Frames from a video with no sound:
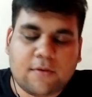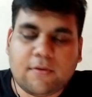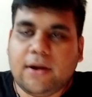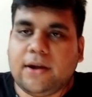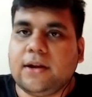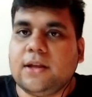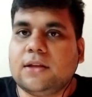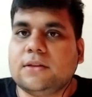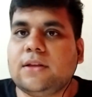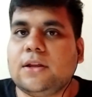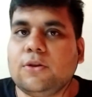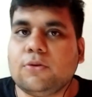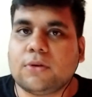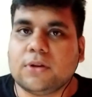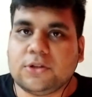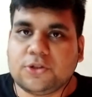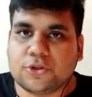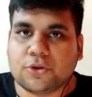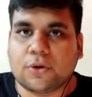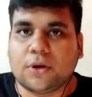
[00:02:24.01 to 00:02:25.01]
right, then you
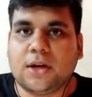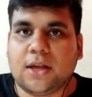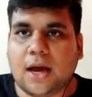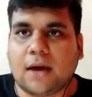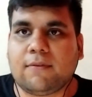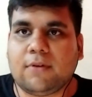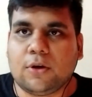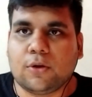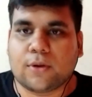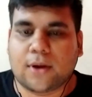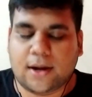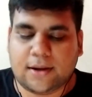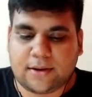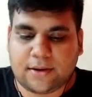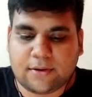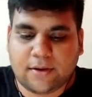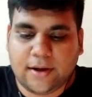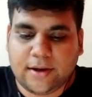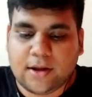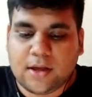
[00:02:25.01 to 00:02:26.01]
can surely have a look at
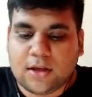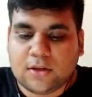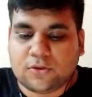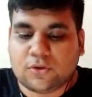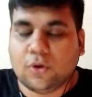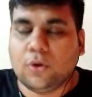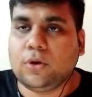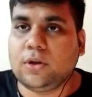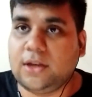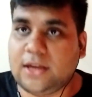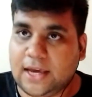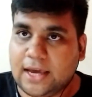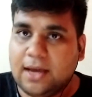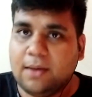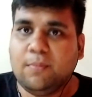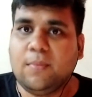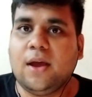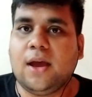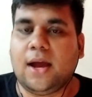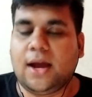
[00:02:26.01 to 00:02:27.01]
it, right? So
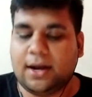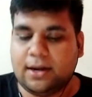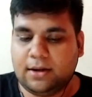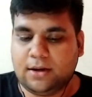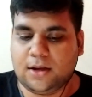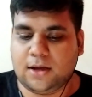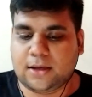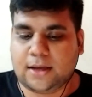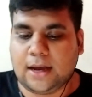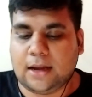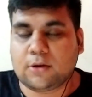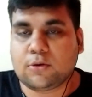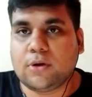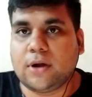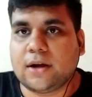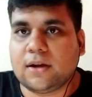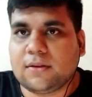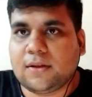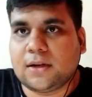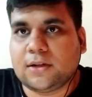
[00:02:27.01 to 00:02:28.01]
game and
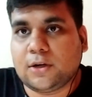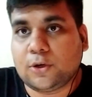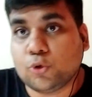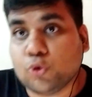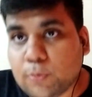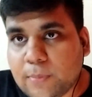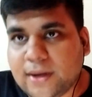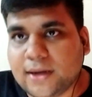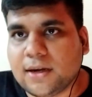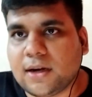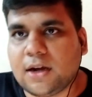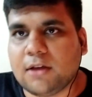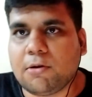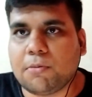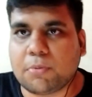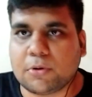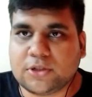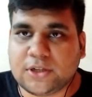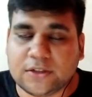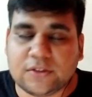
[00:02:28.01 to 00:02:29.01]
calculators are the 2 beginner level
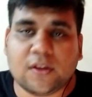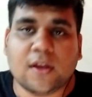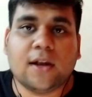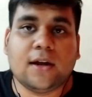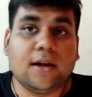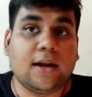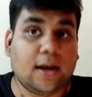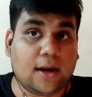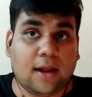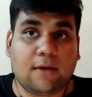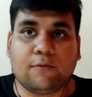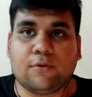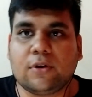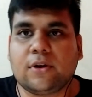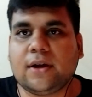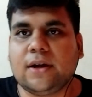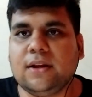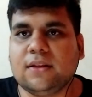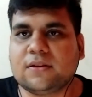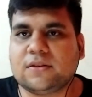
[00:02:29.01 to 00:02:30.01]
projects that I would
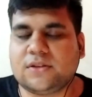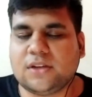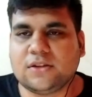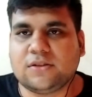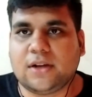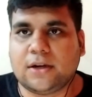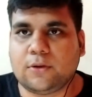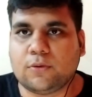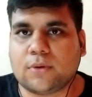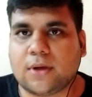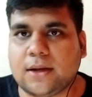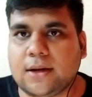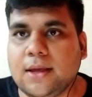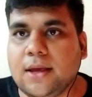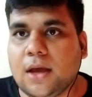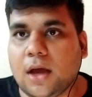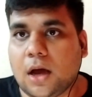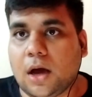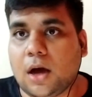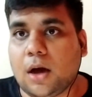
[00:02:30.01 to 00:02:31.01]
really suggest that you can
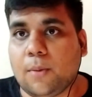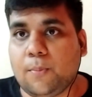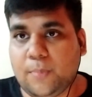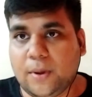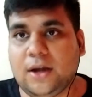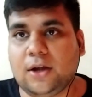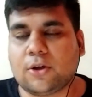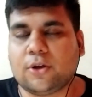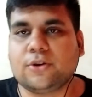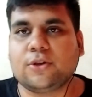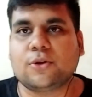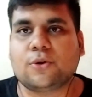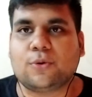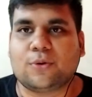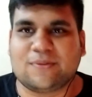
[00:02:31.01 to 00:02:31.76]
build on your own.